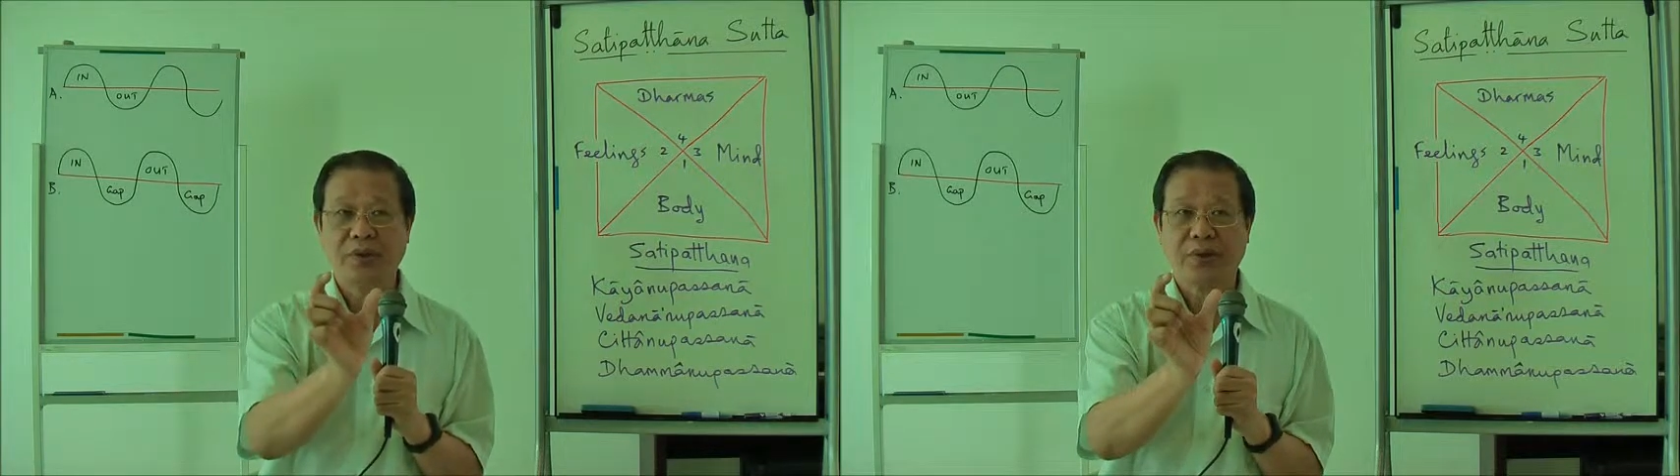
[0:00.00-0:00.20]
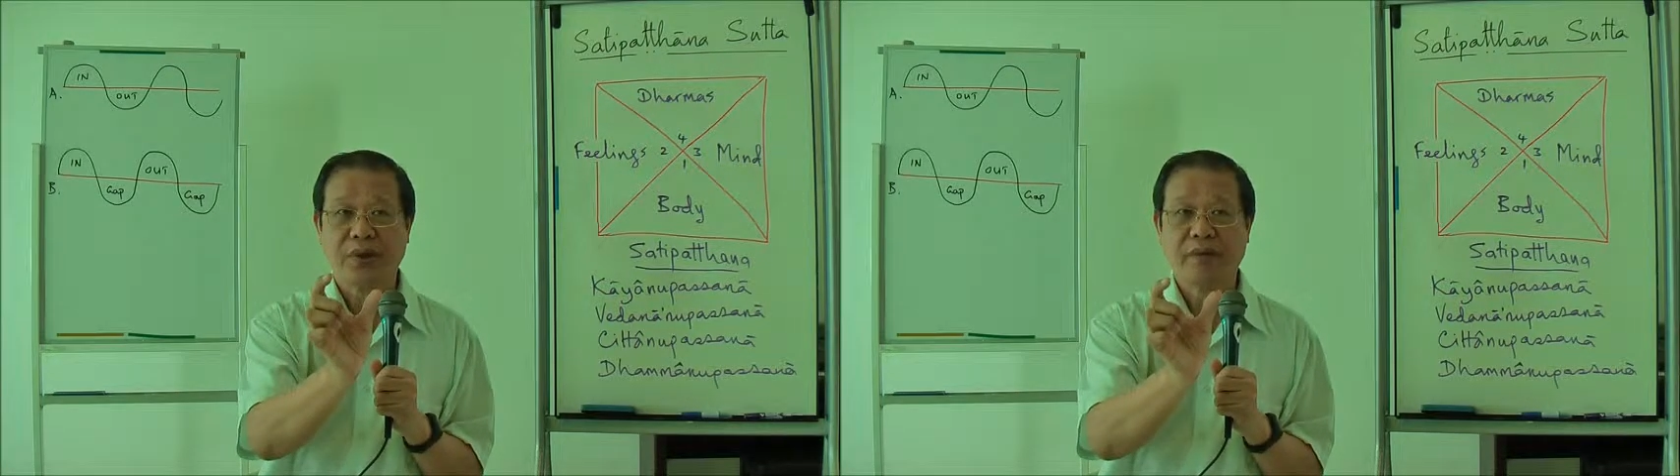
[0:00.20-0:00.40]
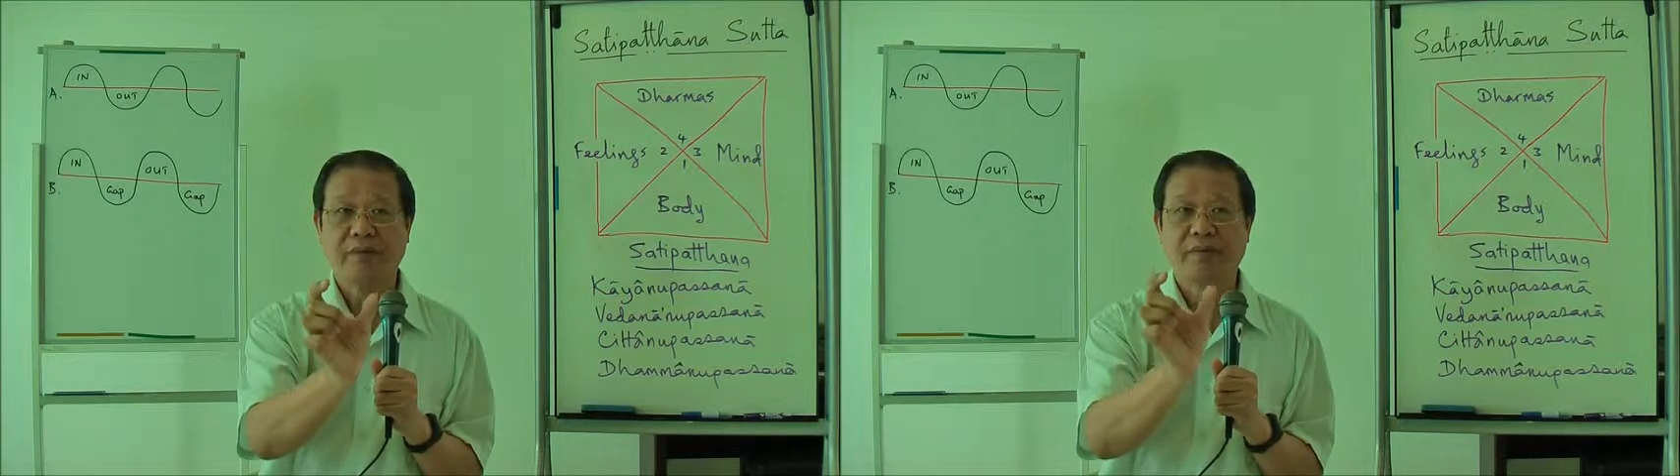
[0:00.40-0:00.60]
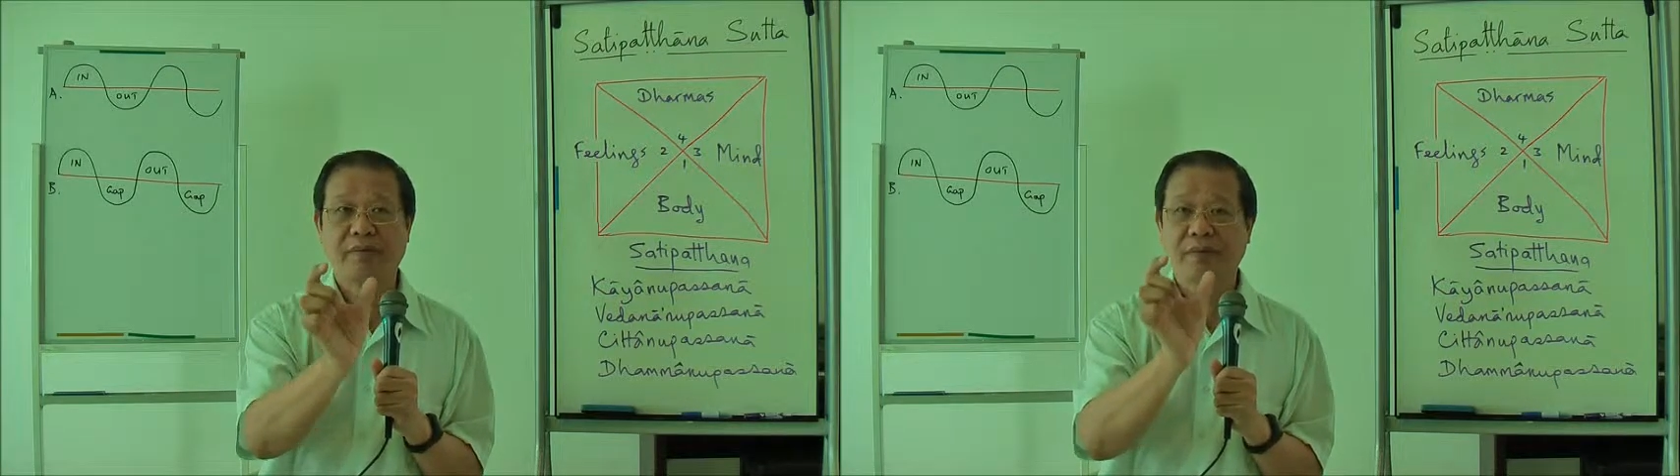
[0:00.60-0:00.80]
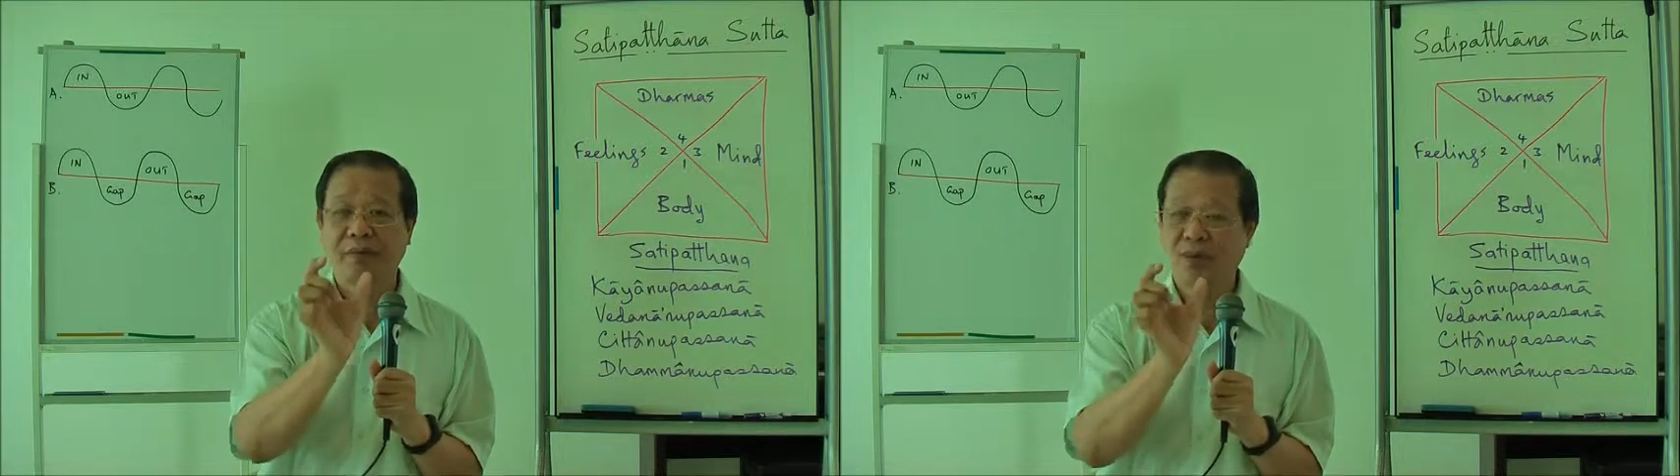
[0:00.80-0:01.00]
is left.
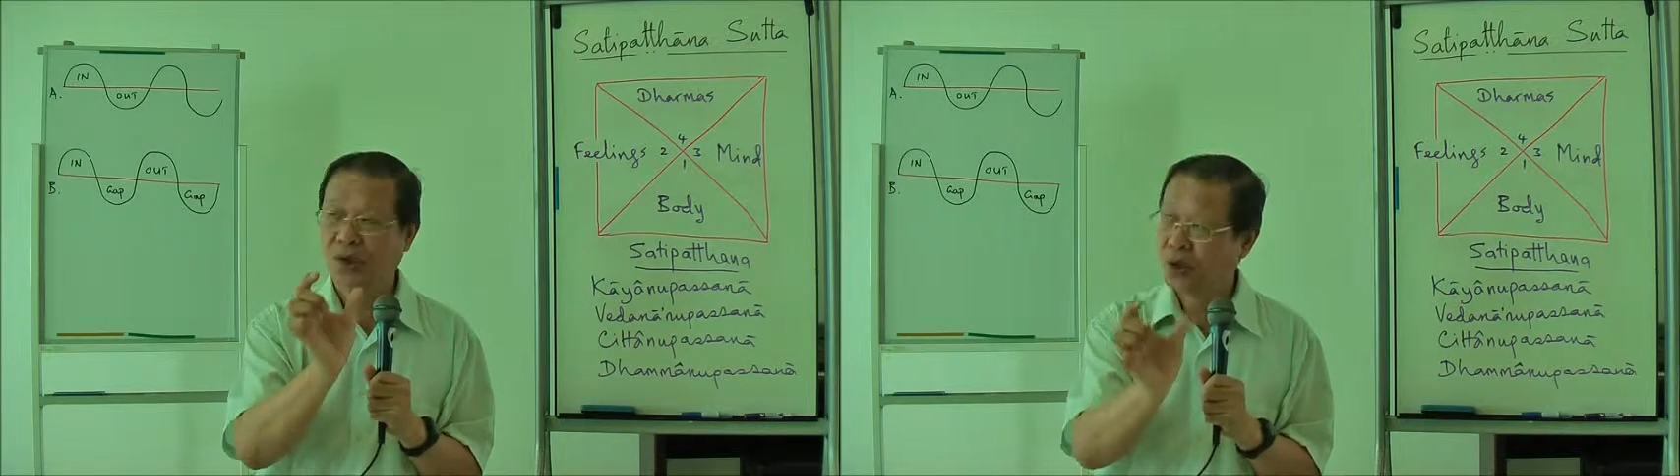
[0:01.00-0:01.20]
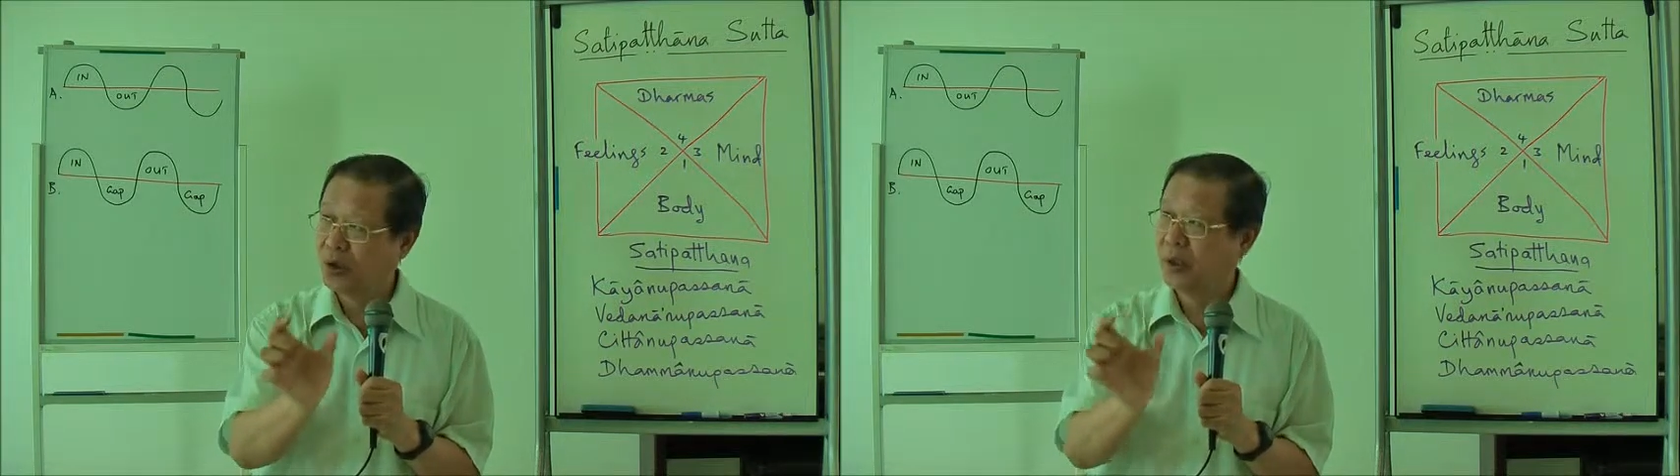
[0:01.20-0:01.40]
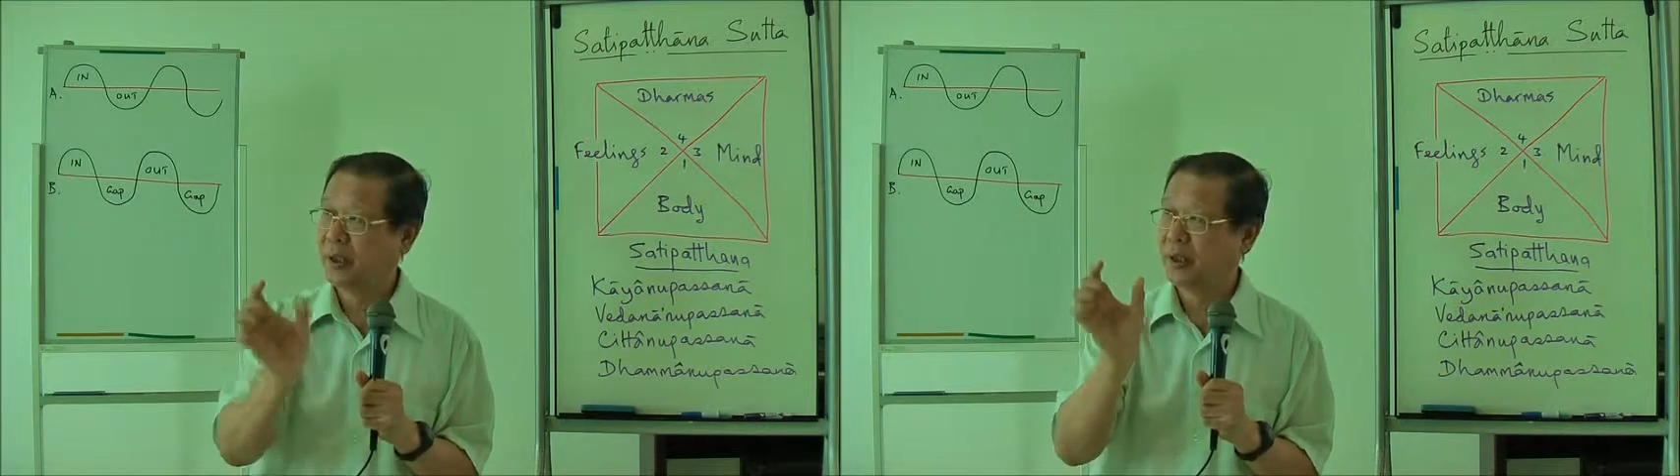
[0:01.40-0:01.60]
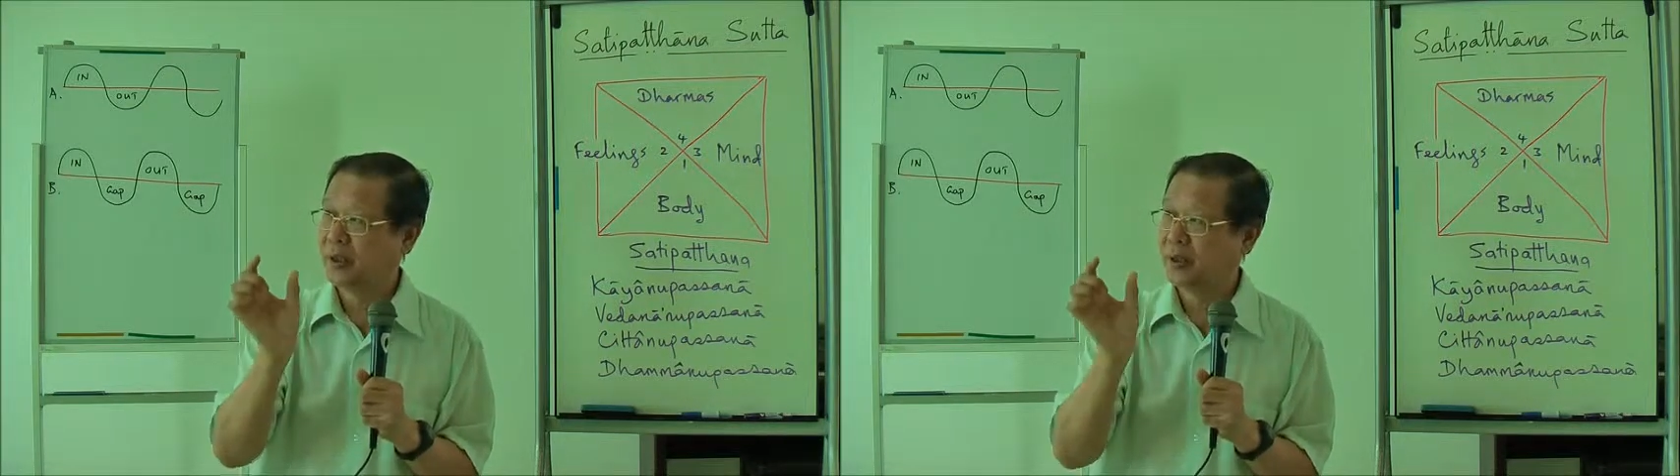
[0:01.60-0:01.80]
Joy.